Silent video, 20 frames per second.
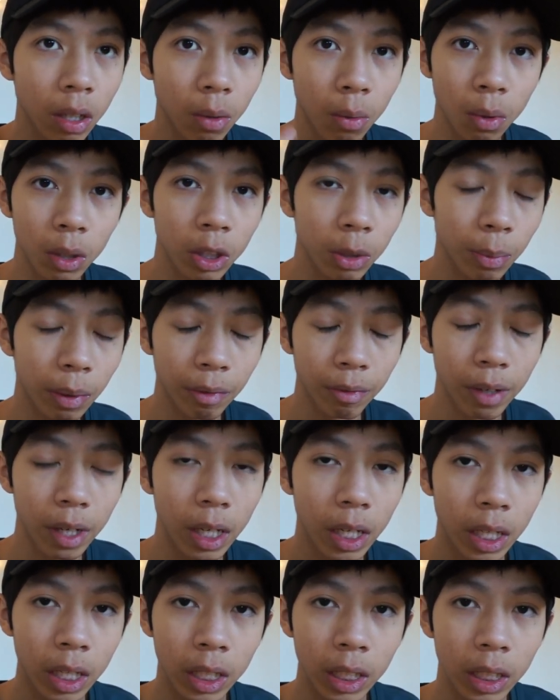wash my
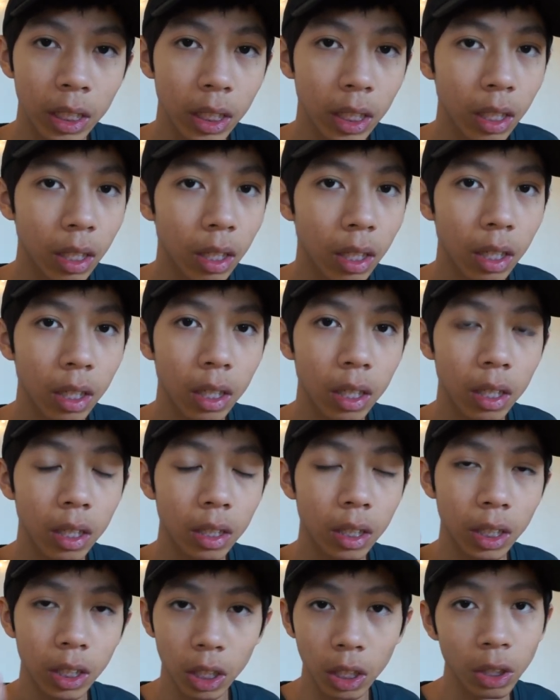face,
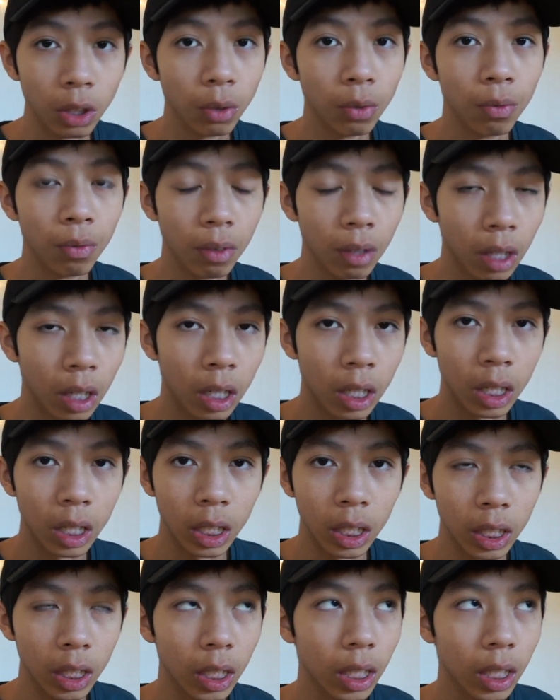start to vlog,